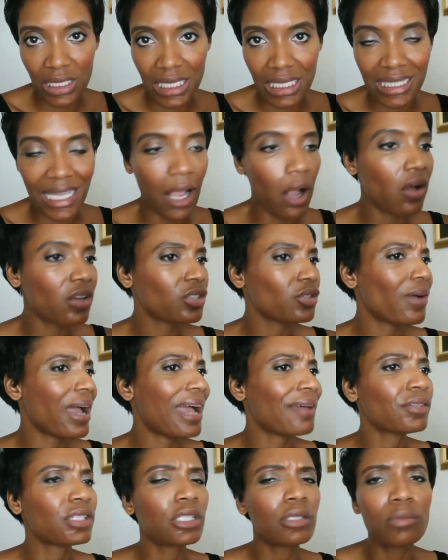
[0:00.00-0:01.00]
need. They also
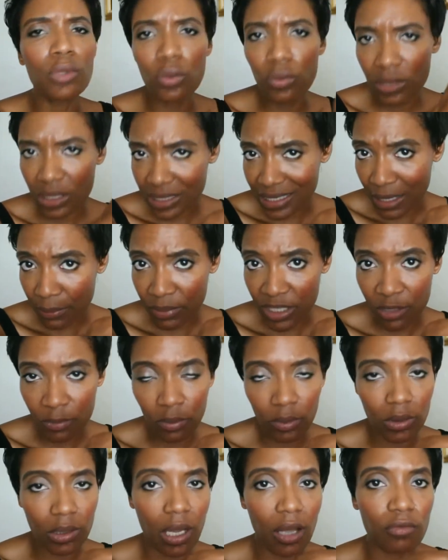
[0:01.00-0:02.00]
have smoothies that
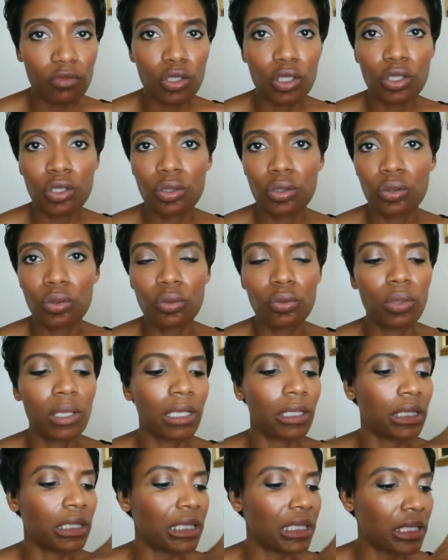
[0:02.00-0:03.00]
people love to do
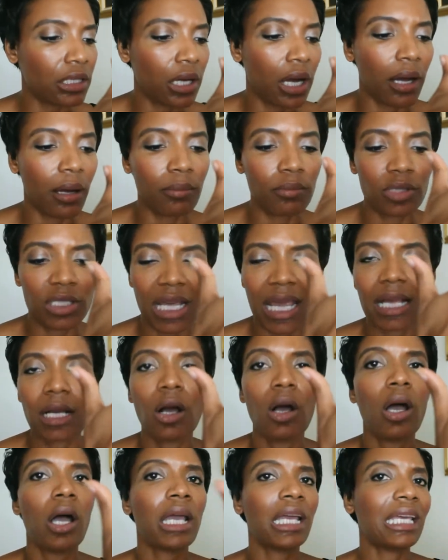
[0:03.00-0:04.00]
and eat, um, take
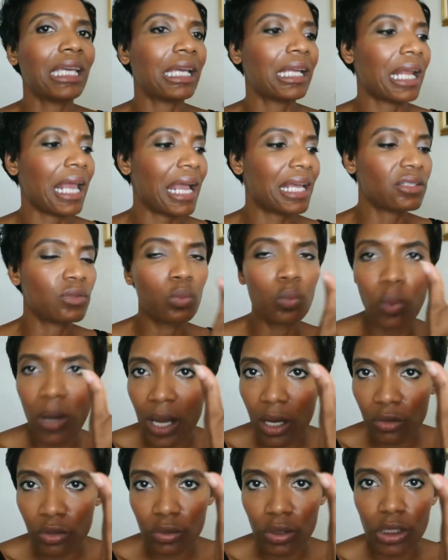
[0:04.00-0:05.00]
in as
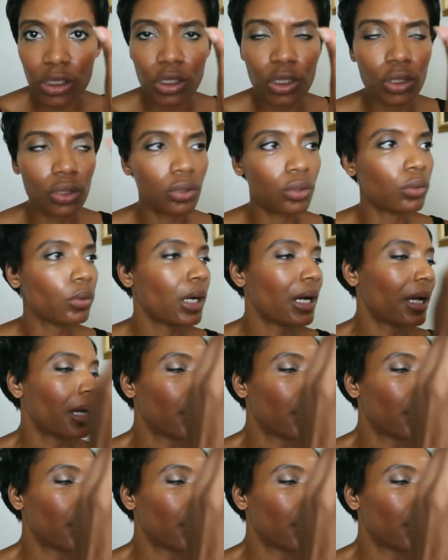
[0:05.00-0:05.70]
well. You can do.